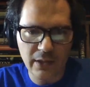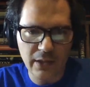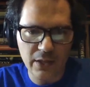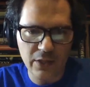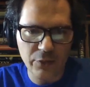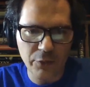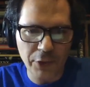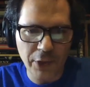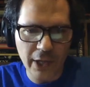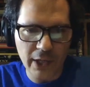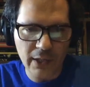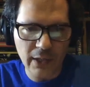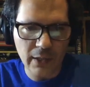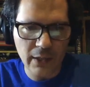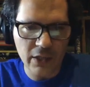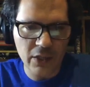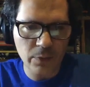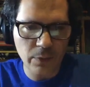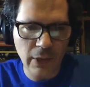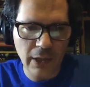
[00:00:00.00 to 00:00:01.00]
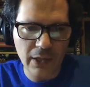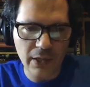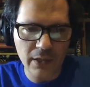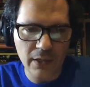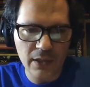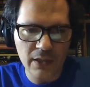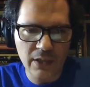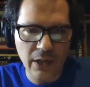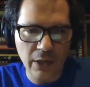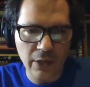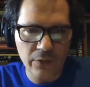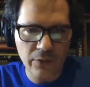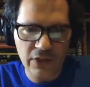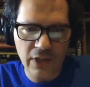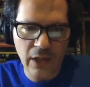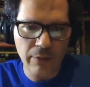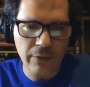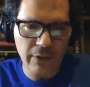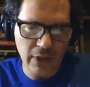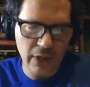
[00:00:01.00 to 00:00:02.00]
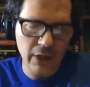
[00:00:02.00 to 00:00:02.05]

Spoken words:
He's great at explaining this kind of stuff, and